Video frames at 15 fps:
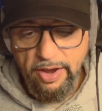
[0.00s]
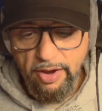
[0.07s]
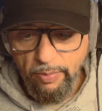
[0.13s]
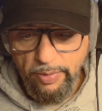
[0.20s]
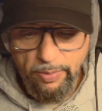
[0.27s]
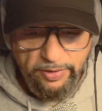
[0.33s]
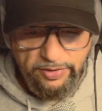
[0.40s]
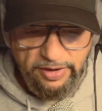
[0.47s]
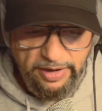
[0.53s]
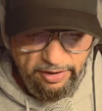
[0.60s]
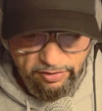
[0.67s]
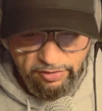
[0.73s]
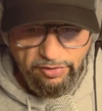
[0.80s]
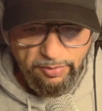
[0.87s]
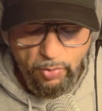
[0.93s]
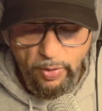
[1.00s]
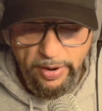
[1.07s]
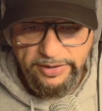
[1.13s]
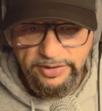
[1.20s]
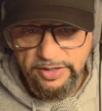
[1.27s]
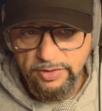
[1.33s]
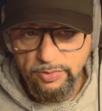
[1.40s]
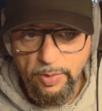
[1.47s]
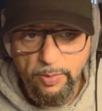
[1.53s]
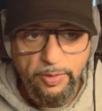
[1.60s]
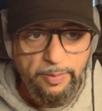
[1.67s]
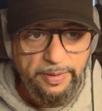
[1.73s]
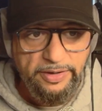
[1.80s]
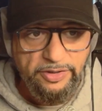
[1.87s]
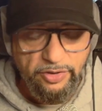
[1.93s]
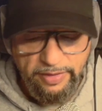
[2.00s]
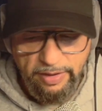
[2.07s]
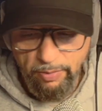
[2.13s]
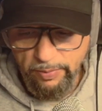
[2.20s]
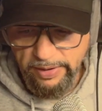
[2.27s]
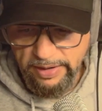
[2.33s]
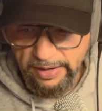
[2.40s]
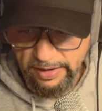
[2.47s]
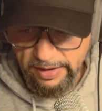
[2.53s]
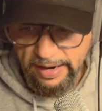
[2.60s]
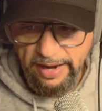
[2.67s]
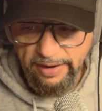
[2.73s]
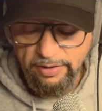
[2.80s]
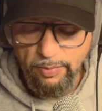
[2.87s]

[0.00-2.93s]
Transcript: We want you to answer some questions. We want to make sure that we can connect,